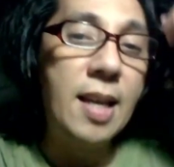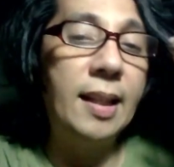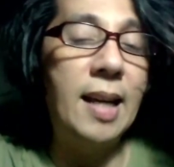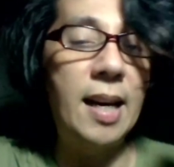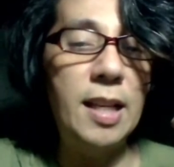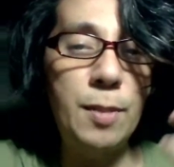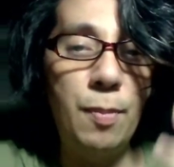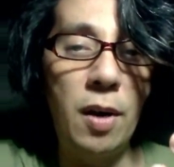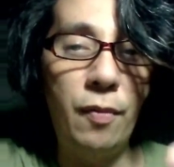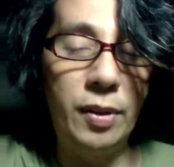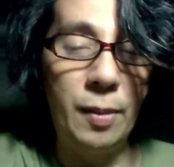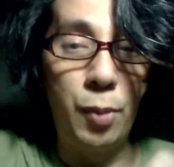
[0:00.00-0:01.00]
"Getting
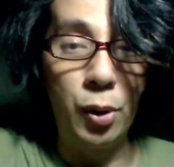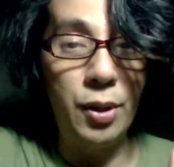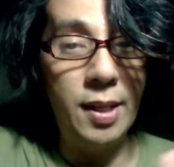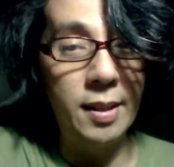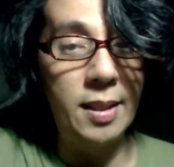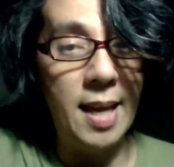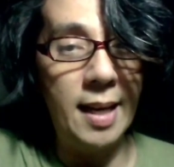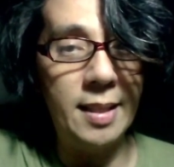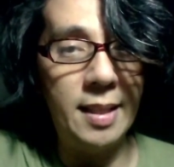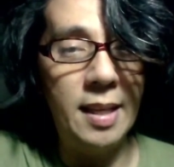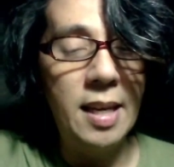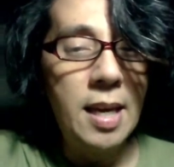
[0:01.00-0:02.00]
Smart with Napoleon Hill's
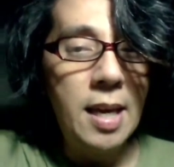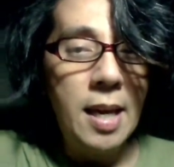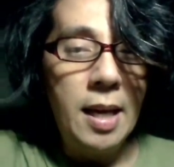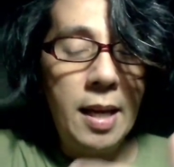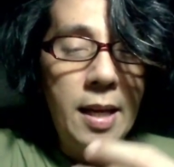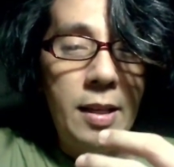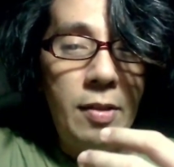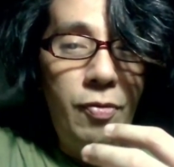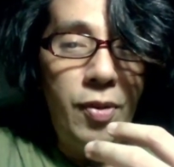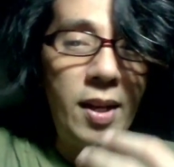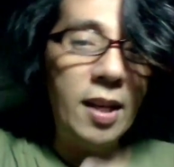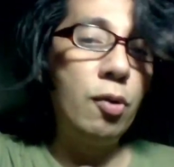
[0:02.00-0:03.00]
Legacy."
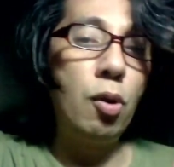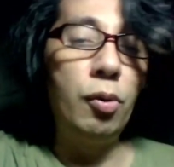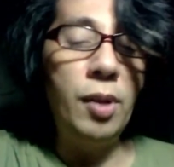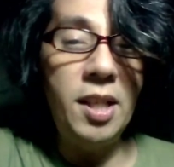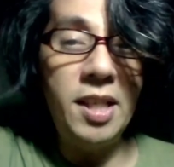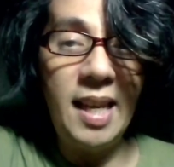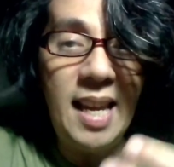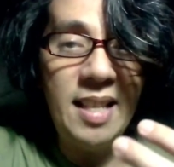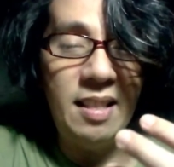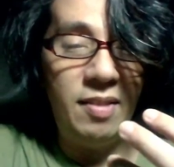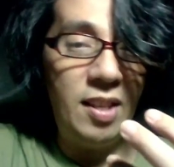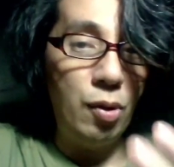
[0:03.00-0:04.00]
Think and Grow Rich
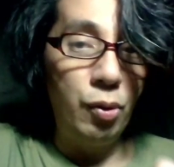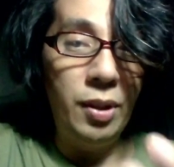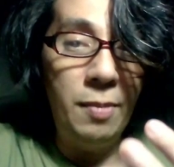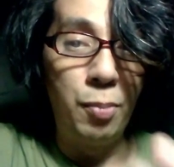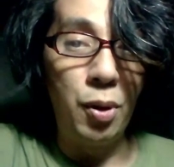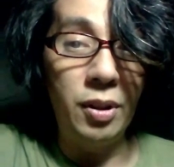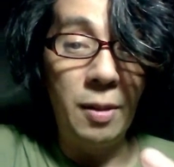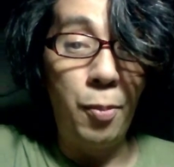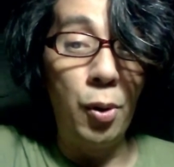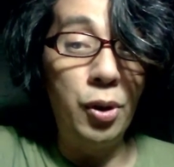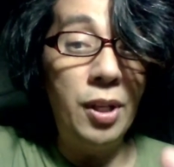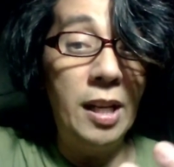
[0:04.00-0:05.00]
isn't the only book
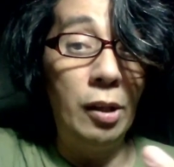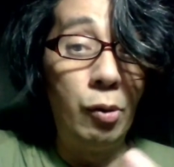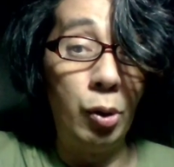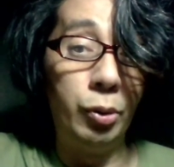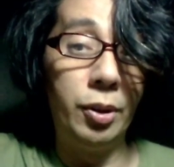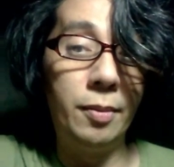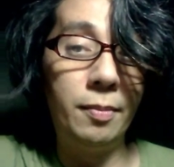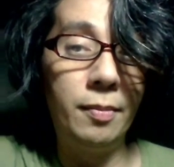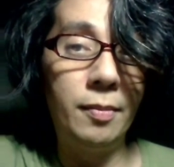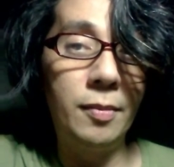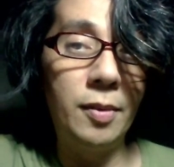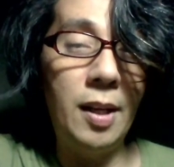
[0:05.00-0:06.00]
Napoleon Hill wrote.
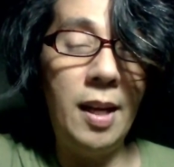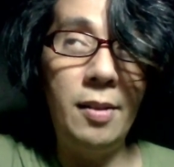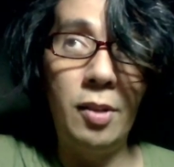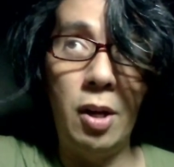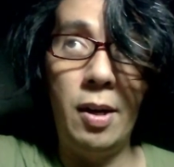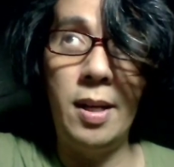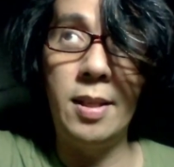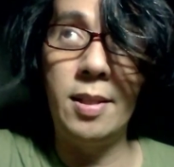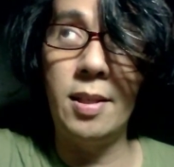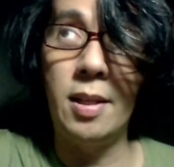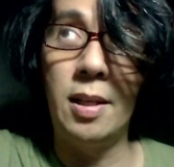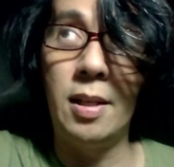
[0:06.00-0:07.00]
Okay, there
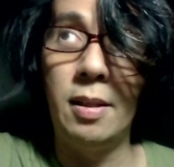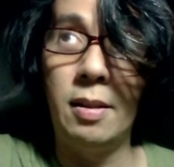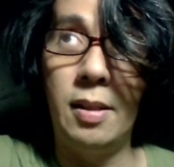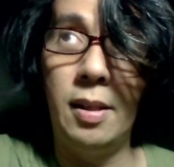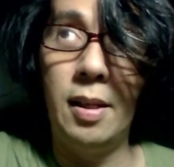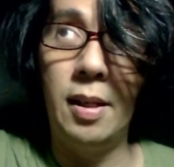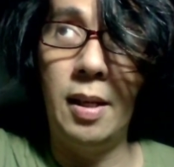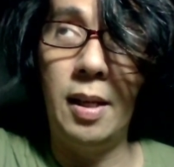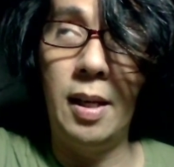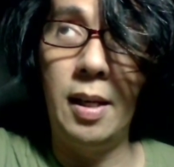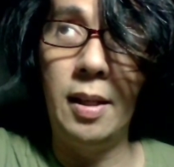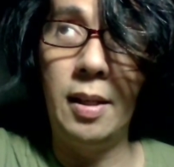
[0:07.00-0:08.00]
is uh,
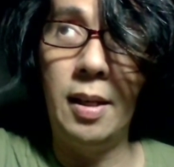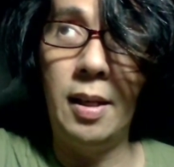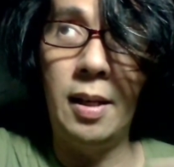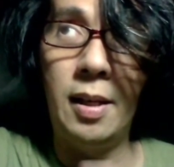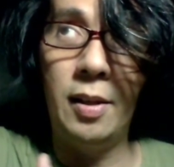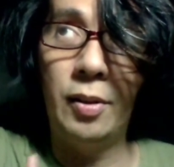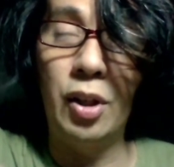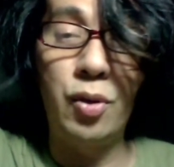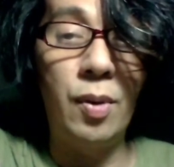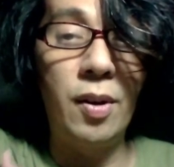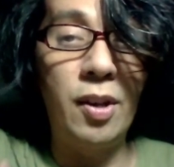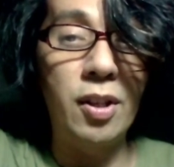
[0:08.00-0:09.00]
uh, there's
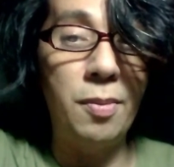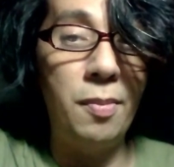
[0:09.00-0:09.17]
one there's a